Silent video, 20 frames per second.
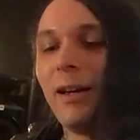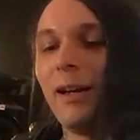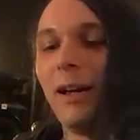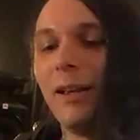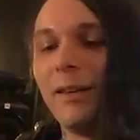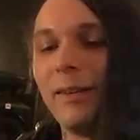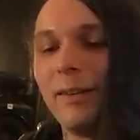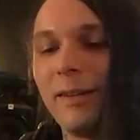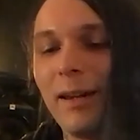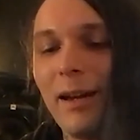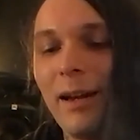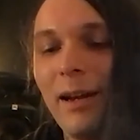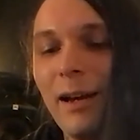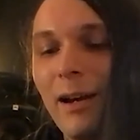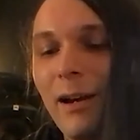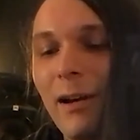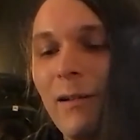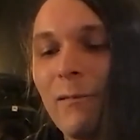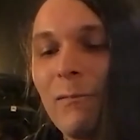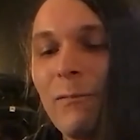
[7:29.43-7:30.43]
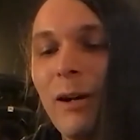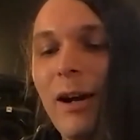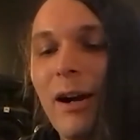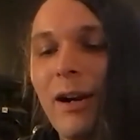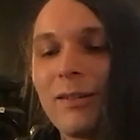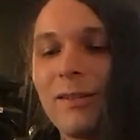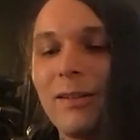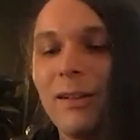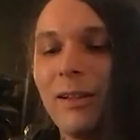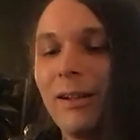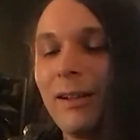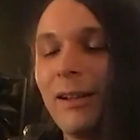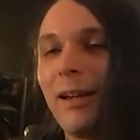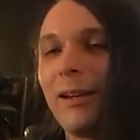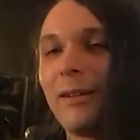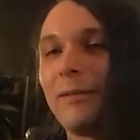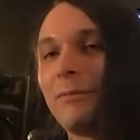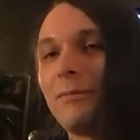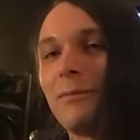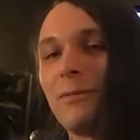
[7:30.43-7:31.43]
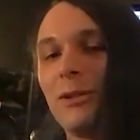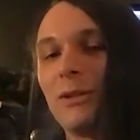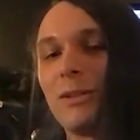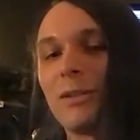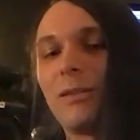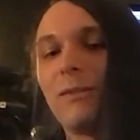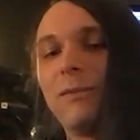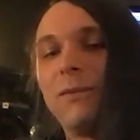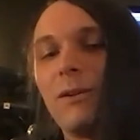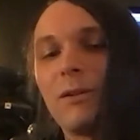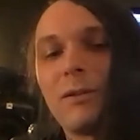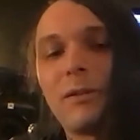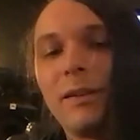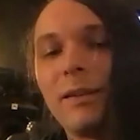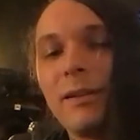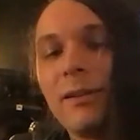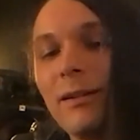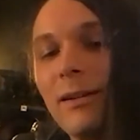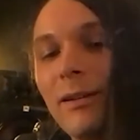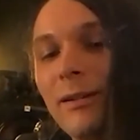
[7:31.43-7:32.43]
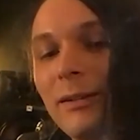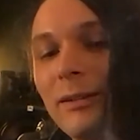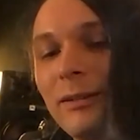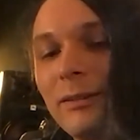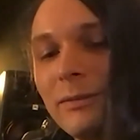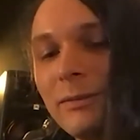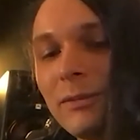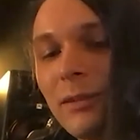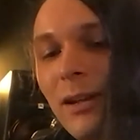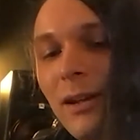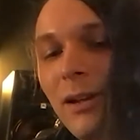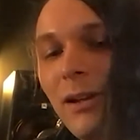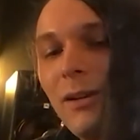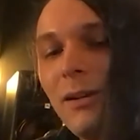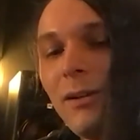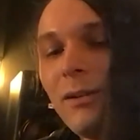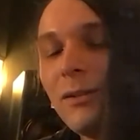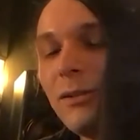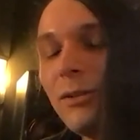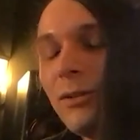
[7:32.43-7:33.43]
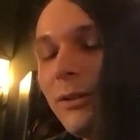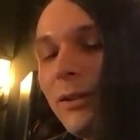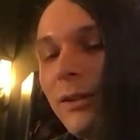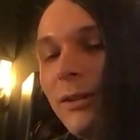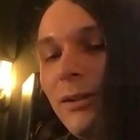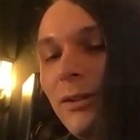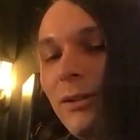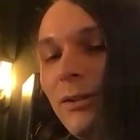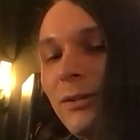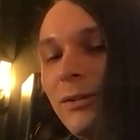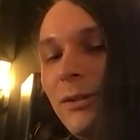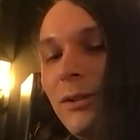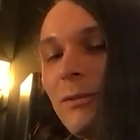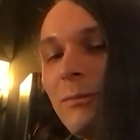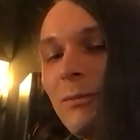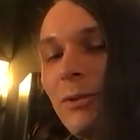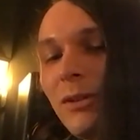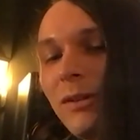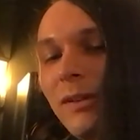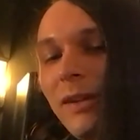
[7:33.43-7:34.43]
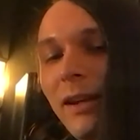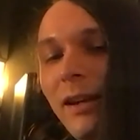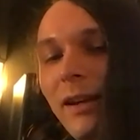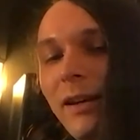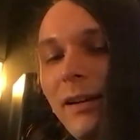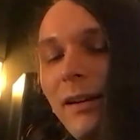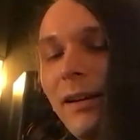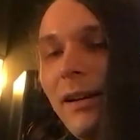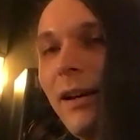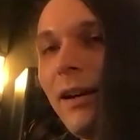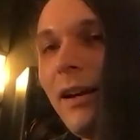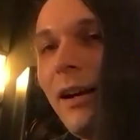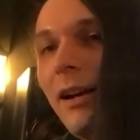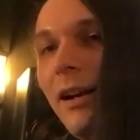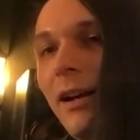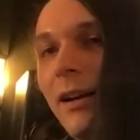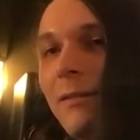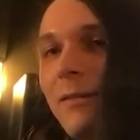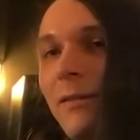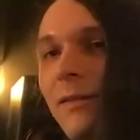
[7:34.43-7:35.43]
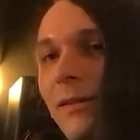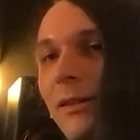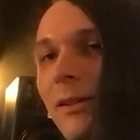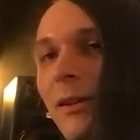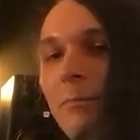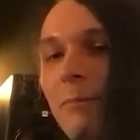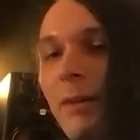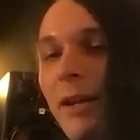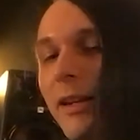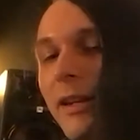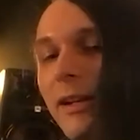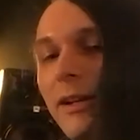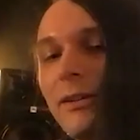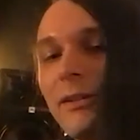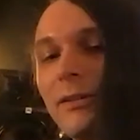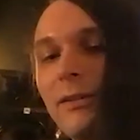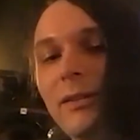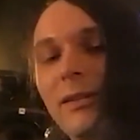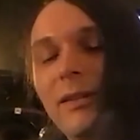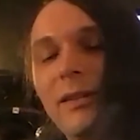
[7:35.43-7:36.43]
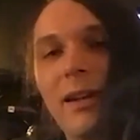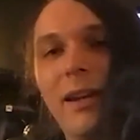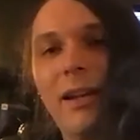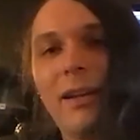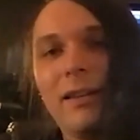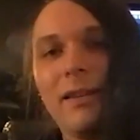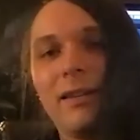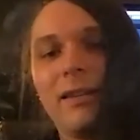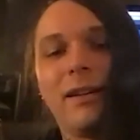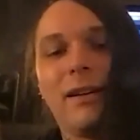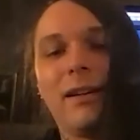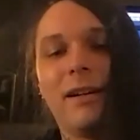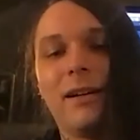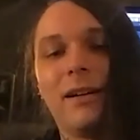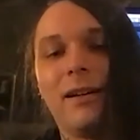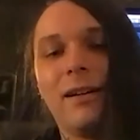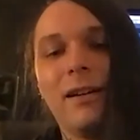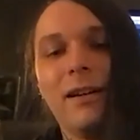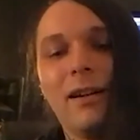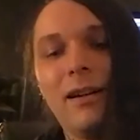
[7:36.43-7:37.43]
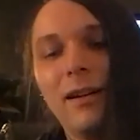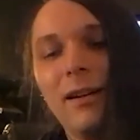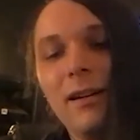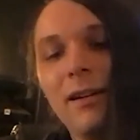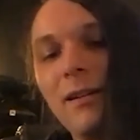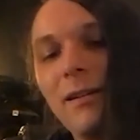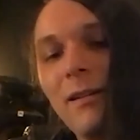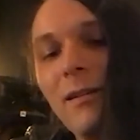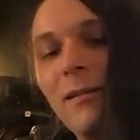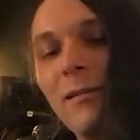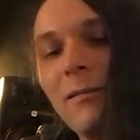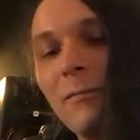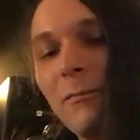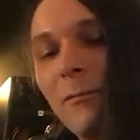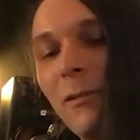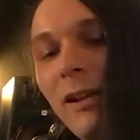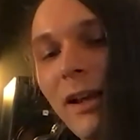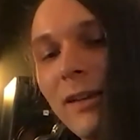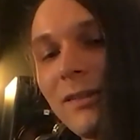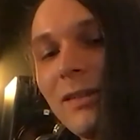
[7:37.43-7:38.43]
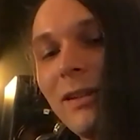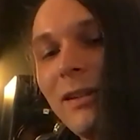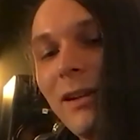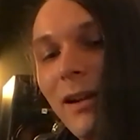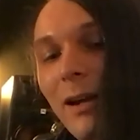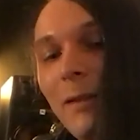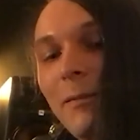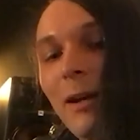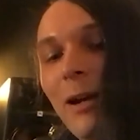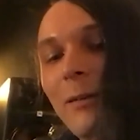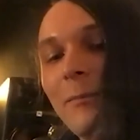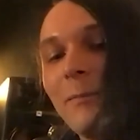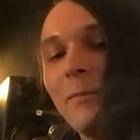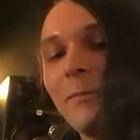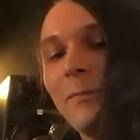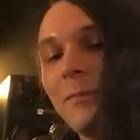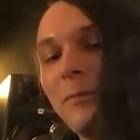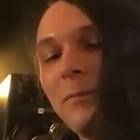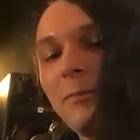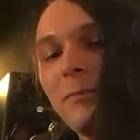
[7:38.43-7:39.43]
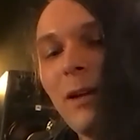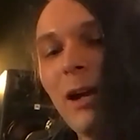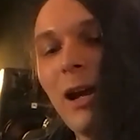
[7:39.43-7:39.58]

And we're actually like just focusing on doing new music, some videos, and well, actually, I'm